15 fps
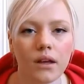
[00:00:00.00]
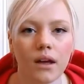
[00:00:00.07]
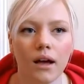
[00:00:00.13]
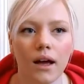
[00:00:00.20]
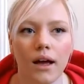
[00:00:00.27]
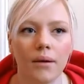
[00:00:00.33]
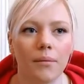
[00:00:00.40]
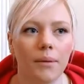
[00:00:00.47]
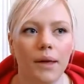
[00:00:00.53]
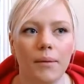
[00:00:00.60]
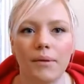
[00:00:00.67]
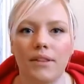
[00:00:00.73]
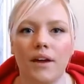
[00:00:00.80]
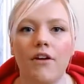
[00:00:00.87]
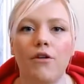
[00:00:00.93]

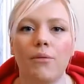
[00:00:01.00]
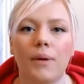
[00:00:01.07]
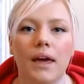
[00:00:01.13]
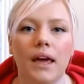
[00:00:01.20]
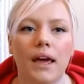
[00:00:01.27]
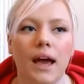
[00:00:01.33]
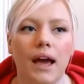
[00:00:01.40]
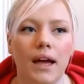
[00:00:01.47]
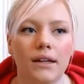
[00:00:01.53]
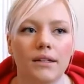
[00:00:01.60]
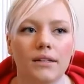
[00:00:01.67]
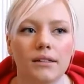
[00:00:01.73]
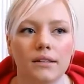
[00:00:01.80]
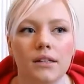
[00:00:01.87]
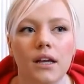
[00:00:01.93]
hypnotherapy,
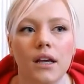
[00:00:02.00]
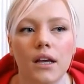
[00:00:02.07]
and